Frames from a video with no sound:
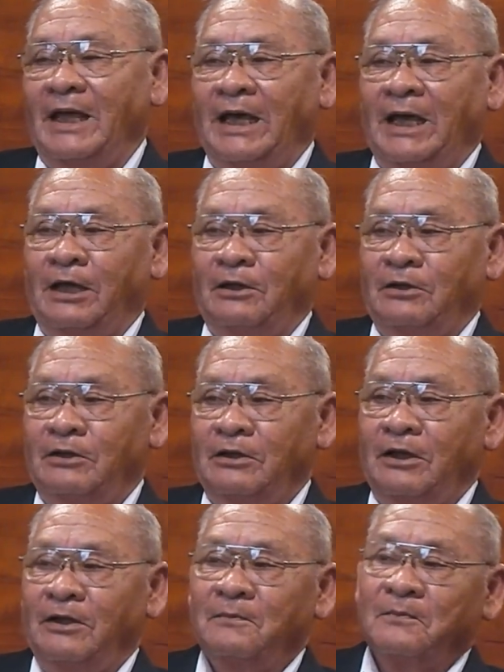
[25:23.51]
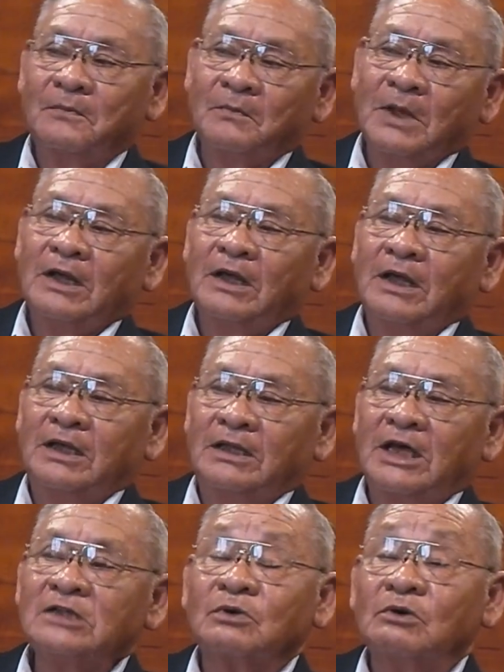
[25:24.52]
And uh,
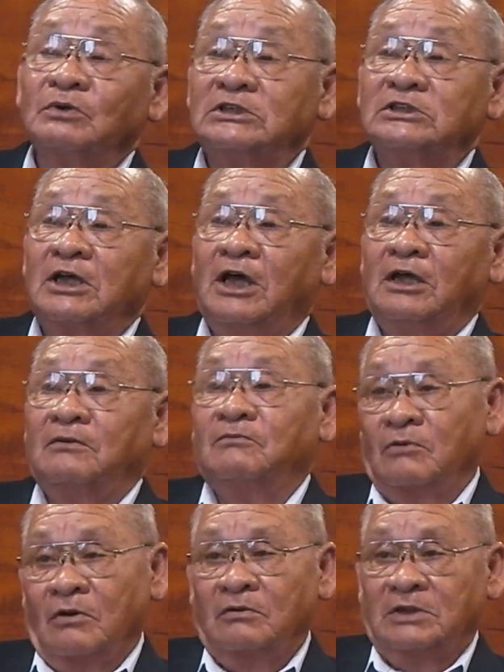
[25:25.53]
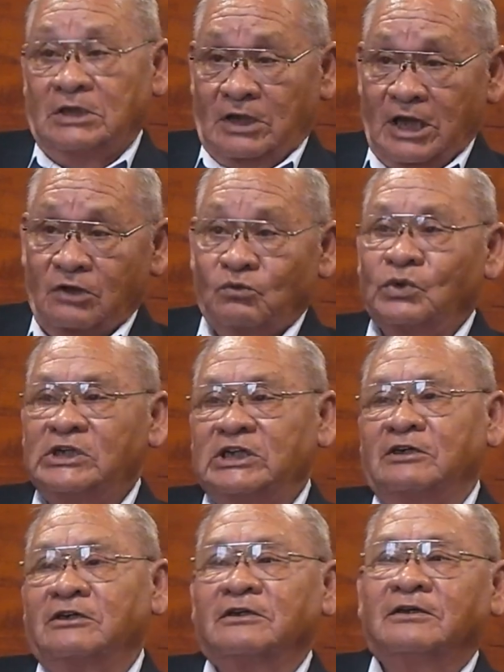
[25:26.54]
that's where we stayed in that week